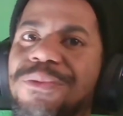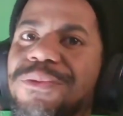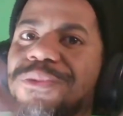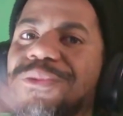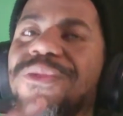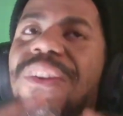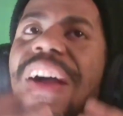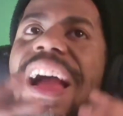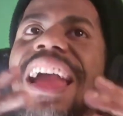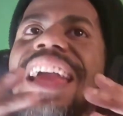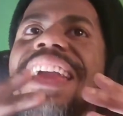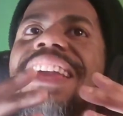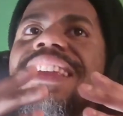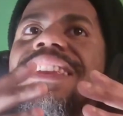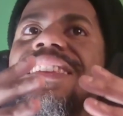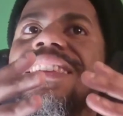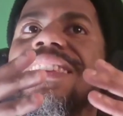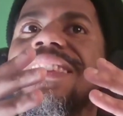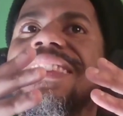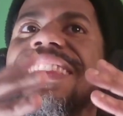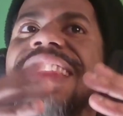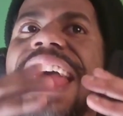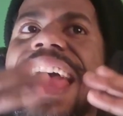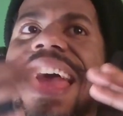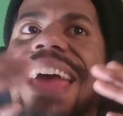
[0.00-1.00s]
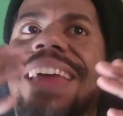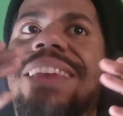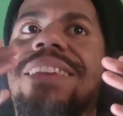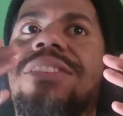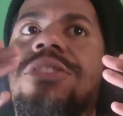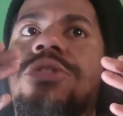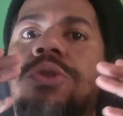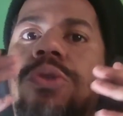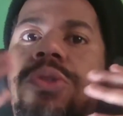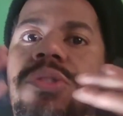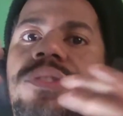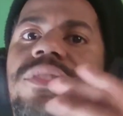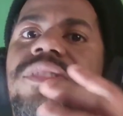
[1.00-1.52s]
find that
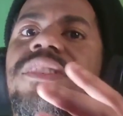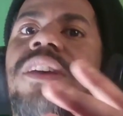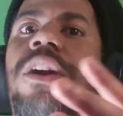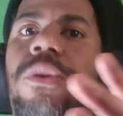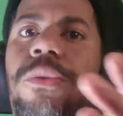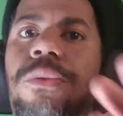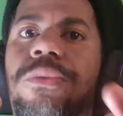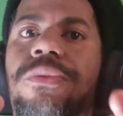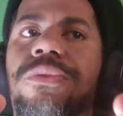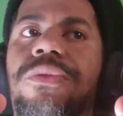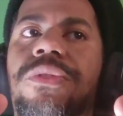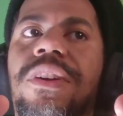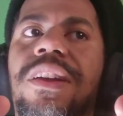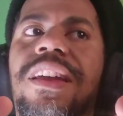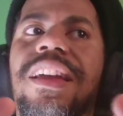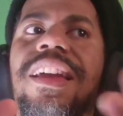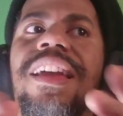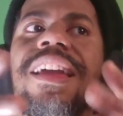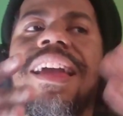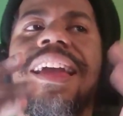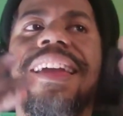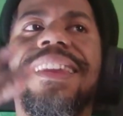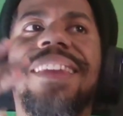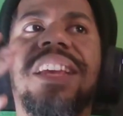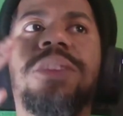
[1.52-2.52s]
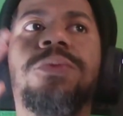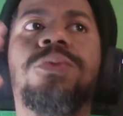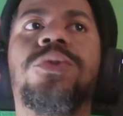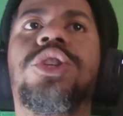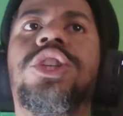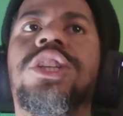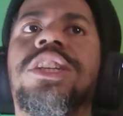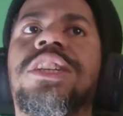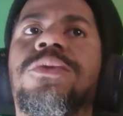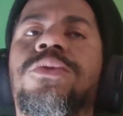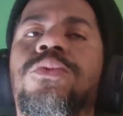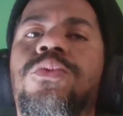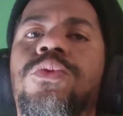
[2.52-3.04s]
yourself. And that's what
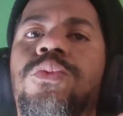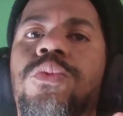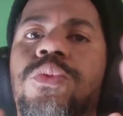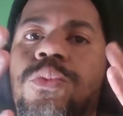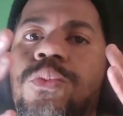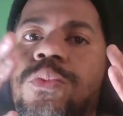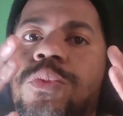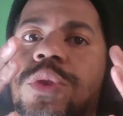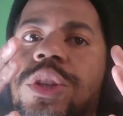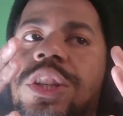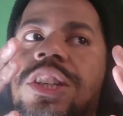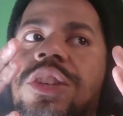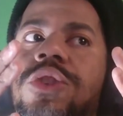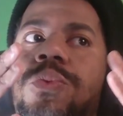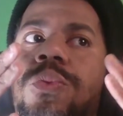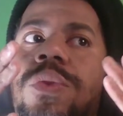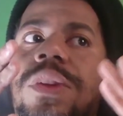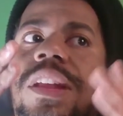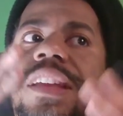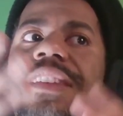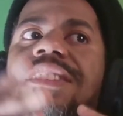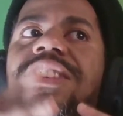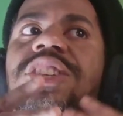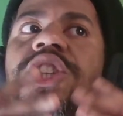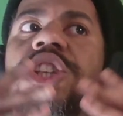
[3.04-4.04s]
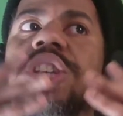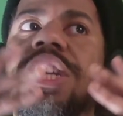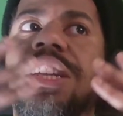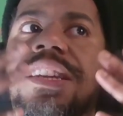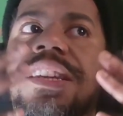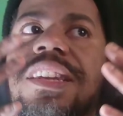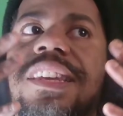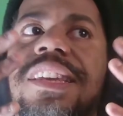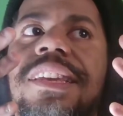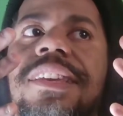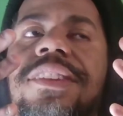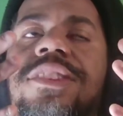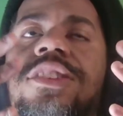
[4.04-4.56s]
she's realizing she
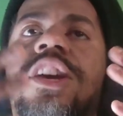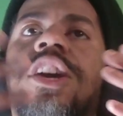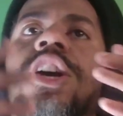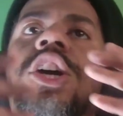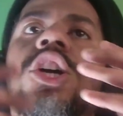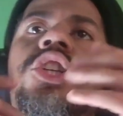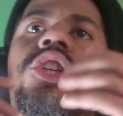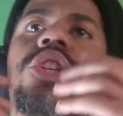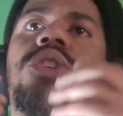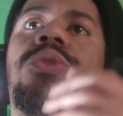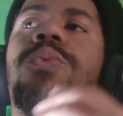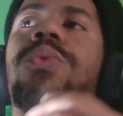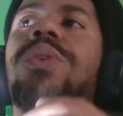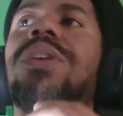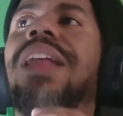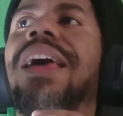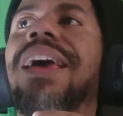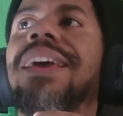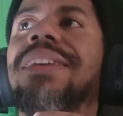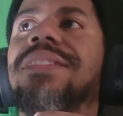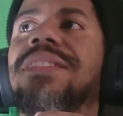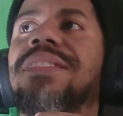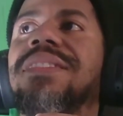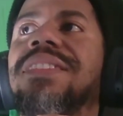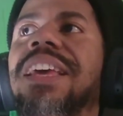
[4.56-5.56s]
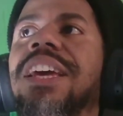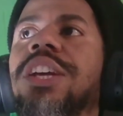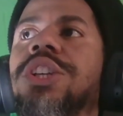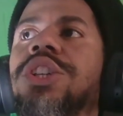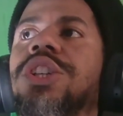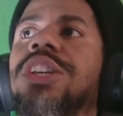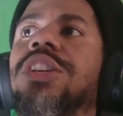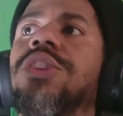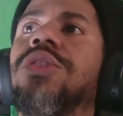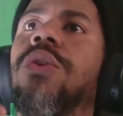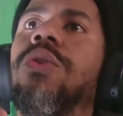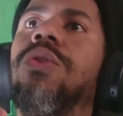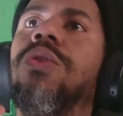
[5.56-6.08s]
needs. She realizes that
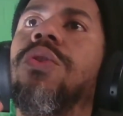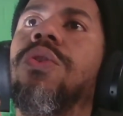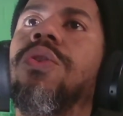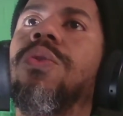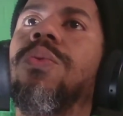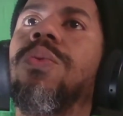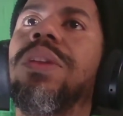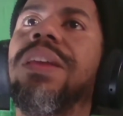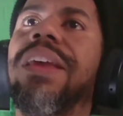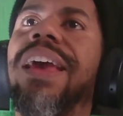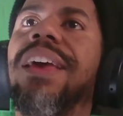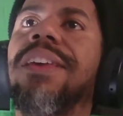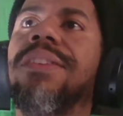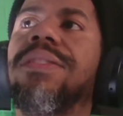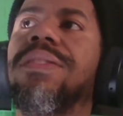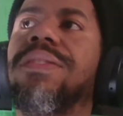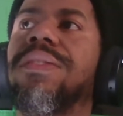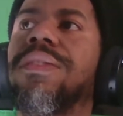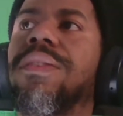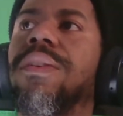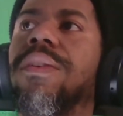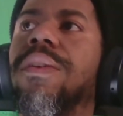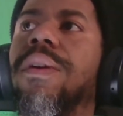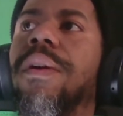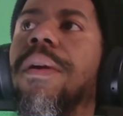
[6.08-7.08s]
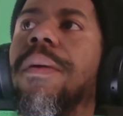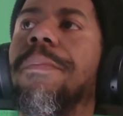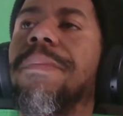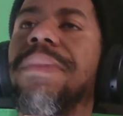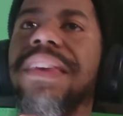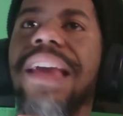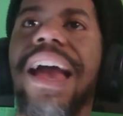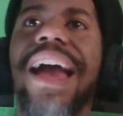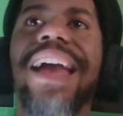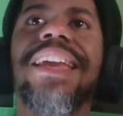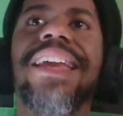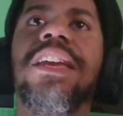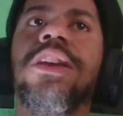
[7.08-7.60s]
she no longer really has
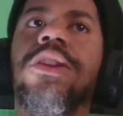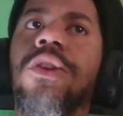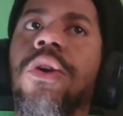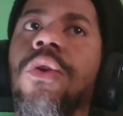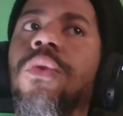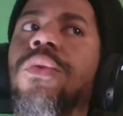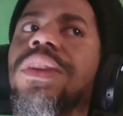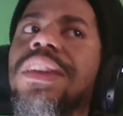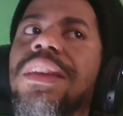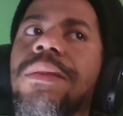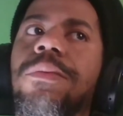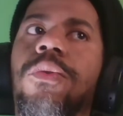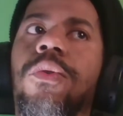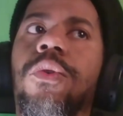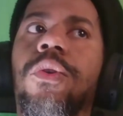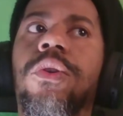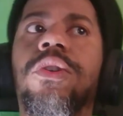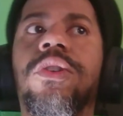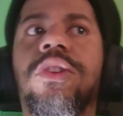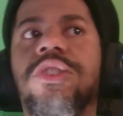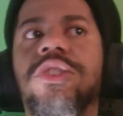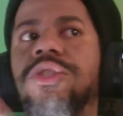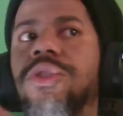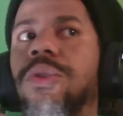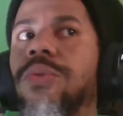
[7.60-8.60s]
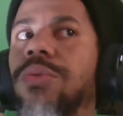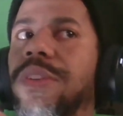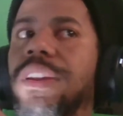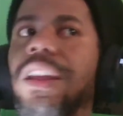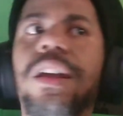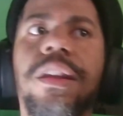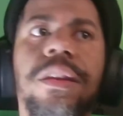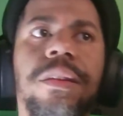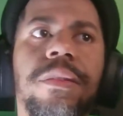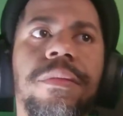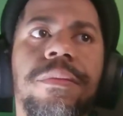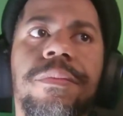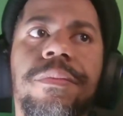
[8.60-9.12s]
Miyagi-Do anymore, because they're
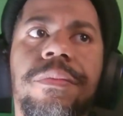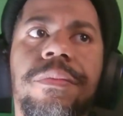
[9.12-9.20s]
done.